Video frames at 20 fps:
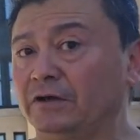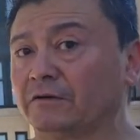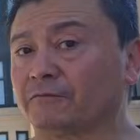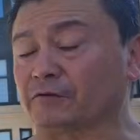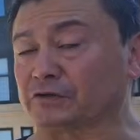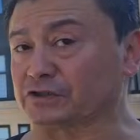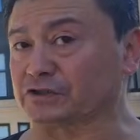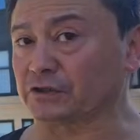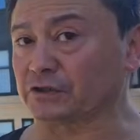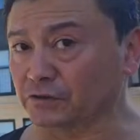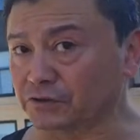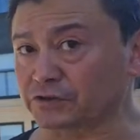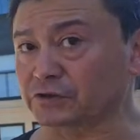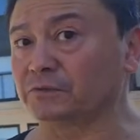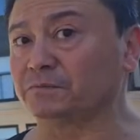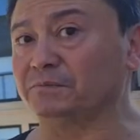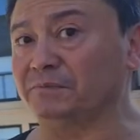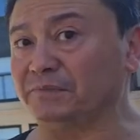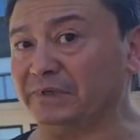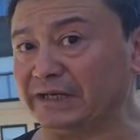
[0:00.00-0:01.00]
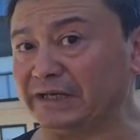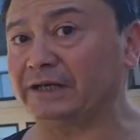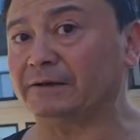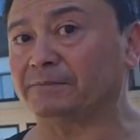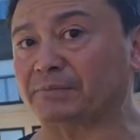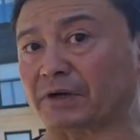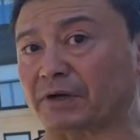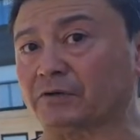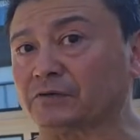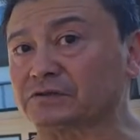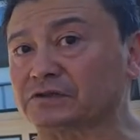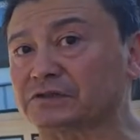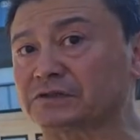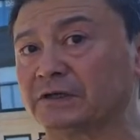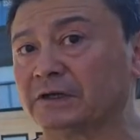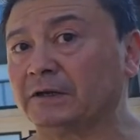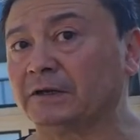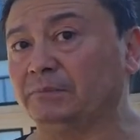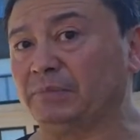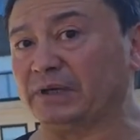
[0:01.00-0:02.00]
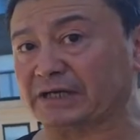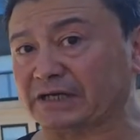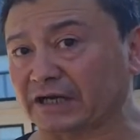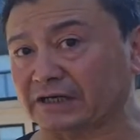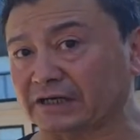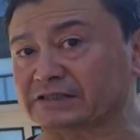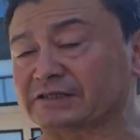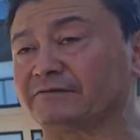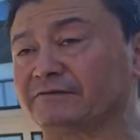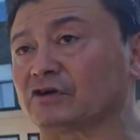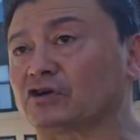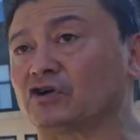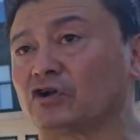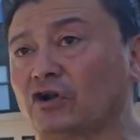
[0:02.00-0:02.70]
for social media posts because of a